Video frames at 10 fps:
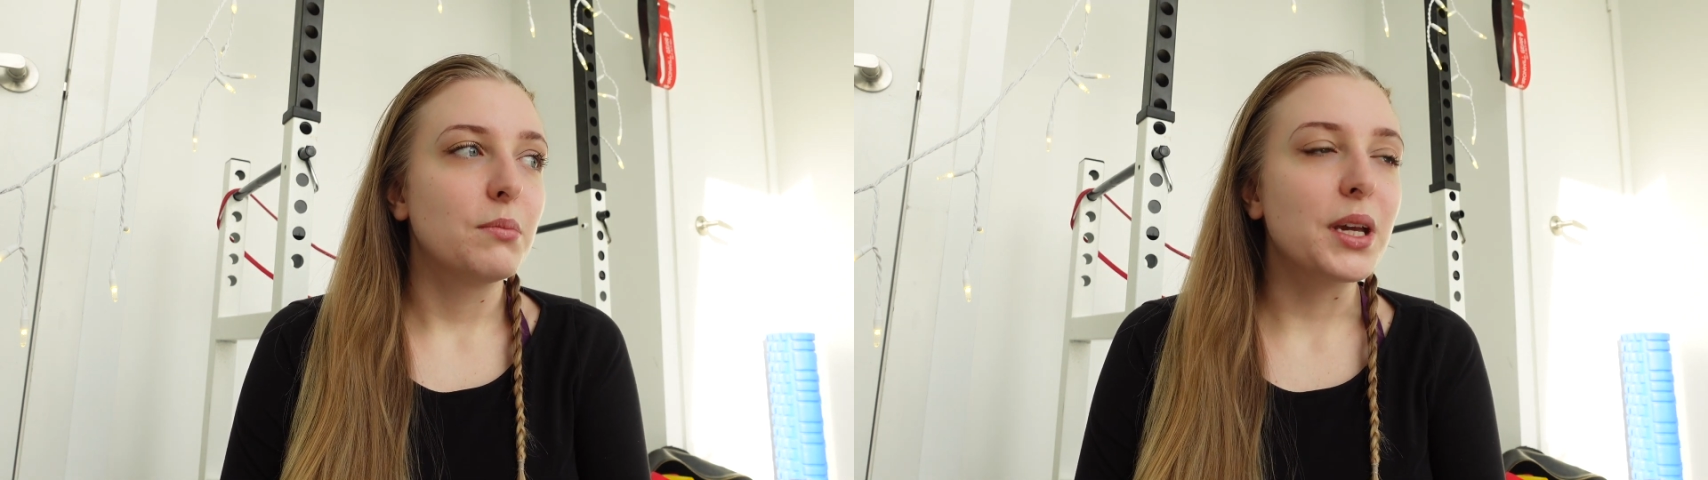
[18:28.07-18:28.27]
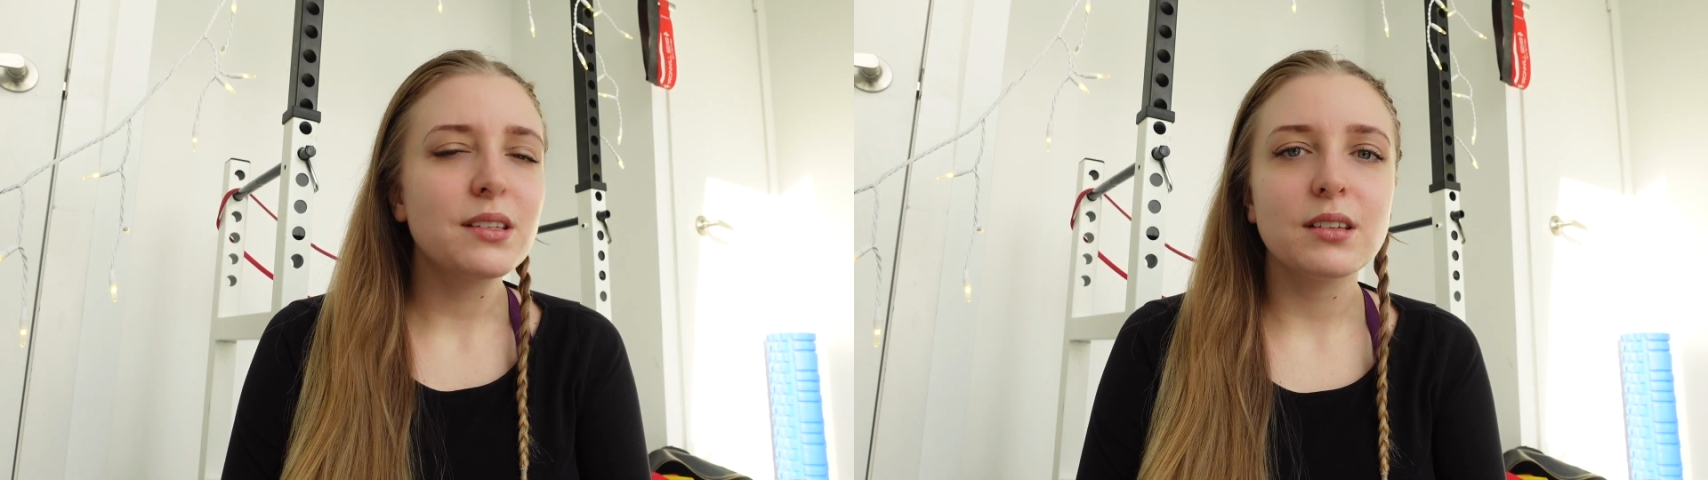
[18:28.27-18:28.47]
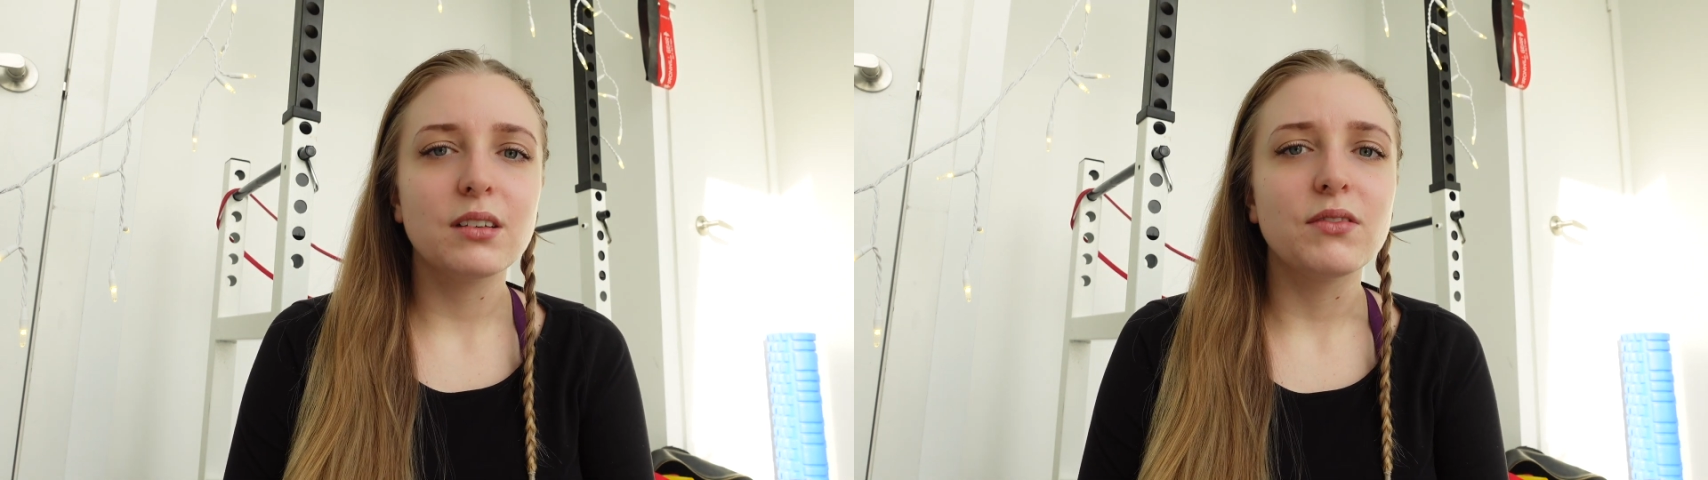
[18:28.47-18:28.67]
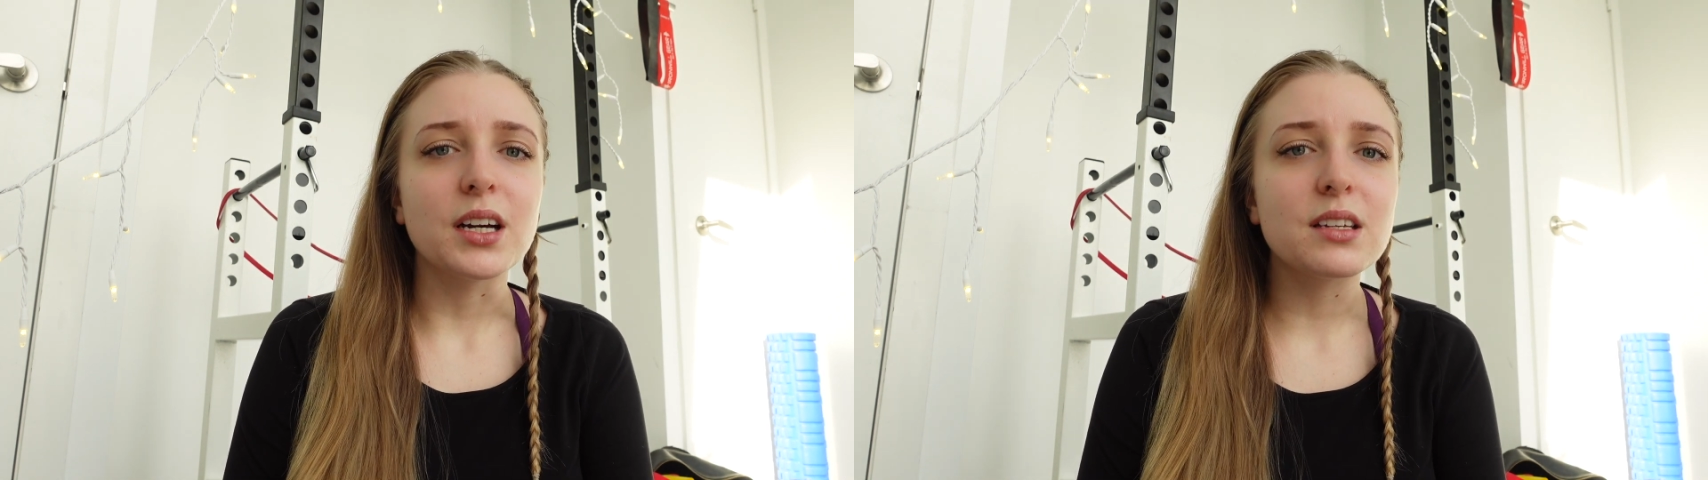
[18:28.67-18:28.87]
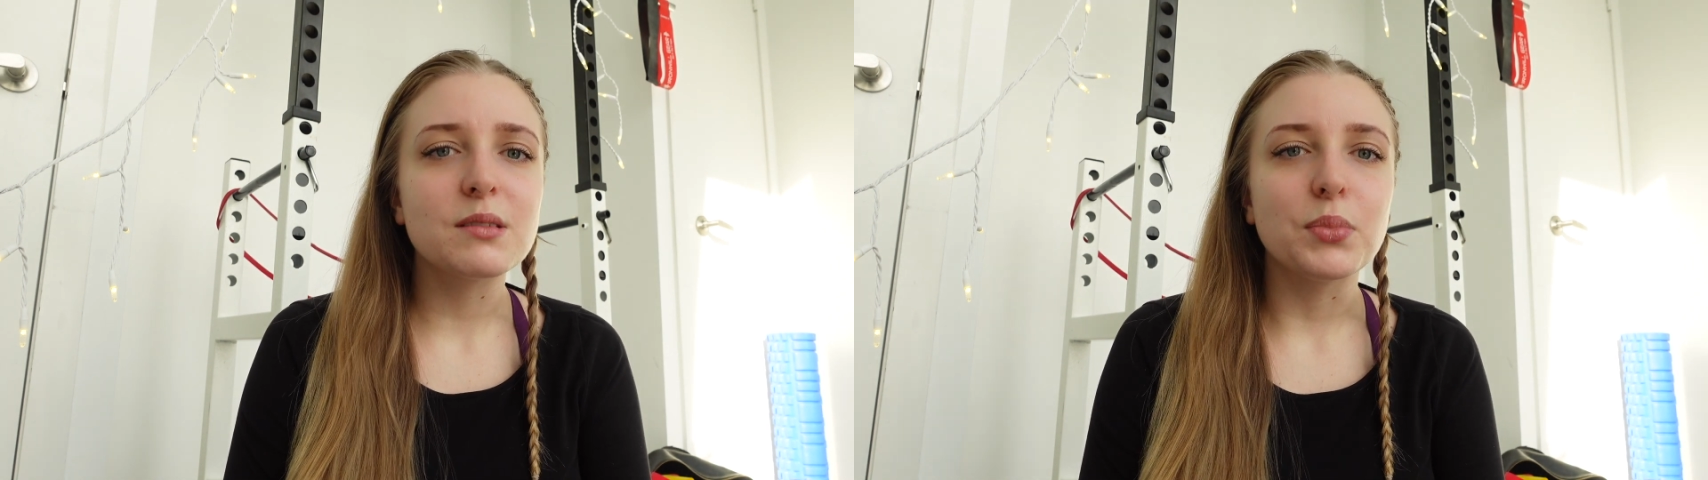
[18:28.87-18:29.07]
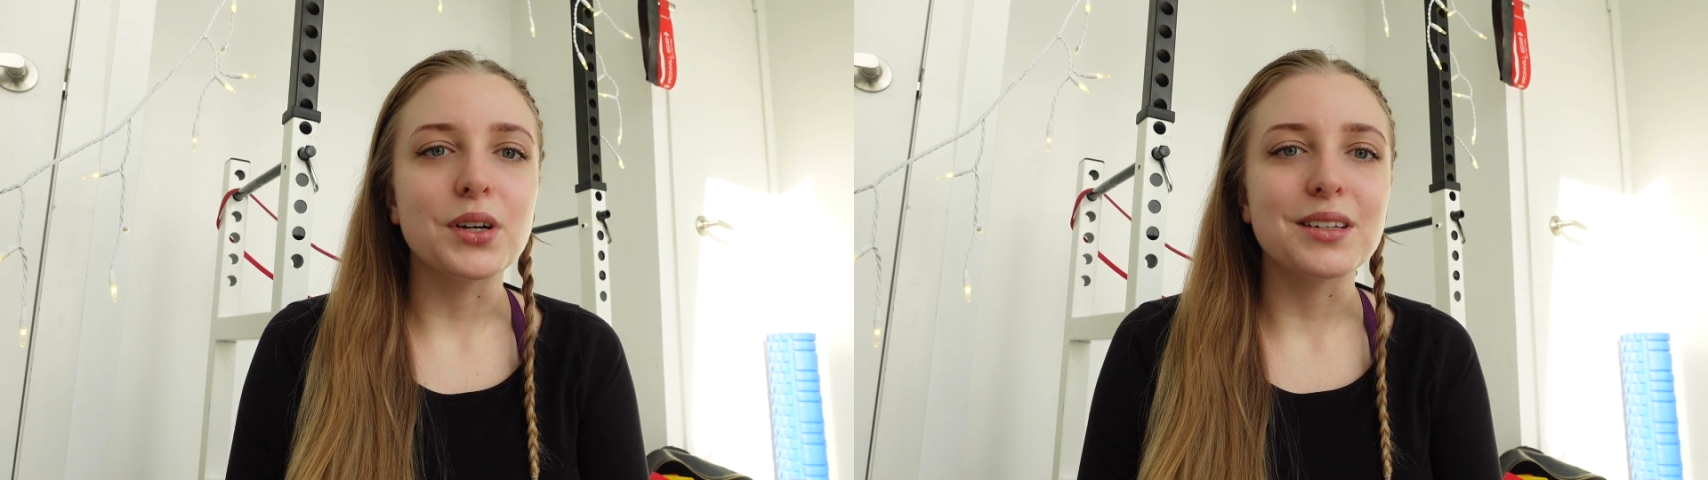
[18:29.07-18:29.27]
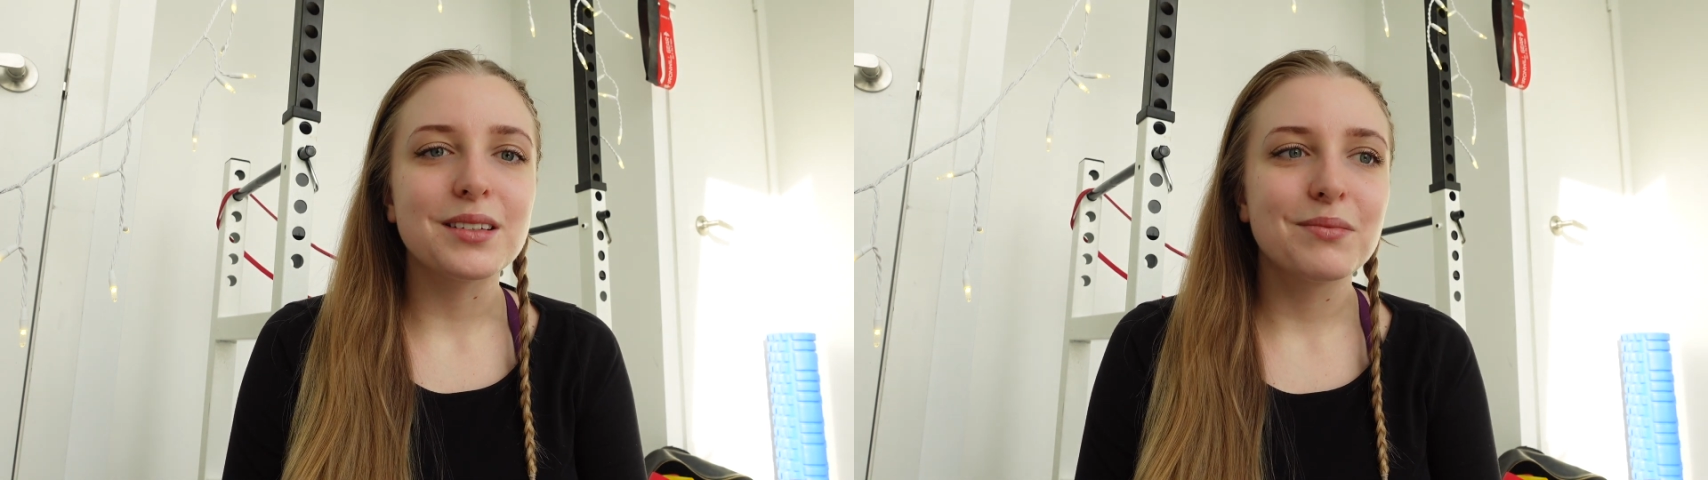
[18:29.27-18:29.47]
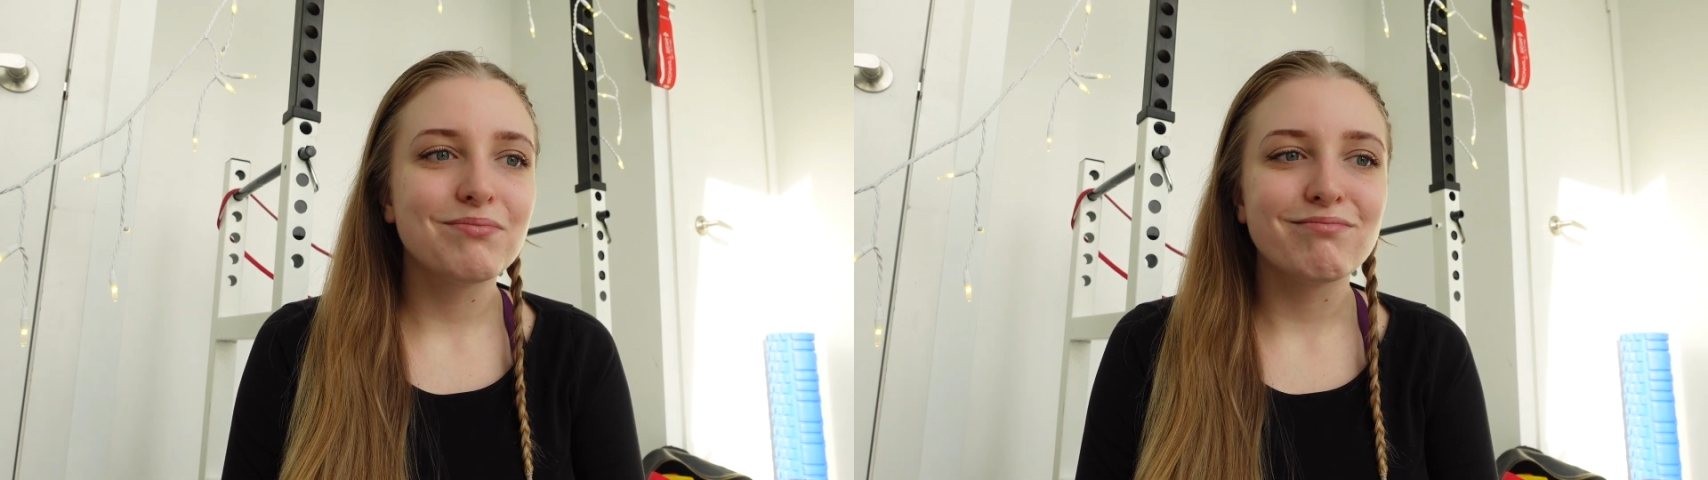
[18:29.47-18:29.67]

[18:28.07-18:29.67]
basic advice, but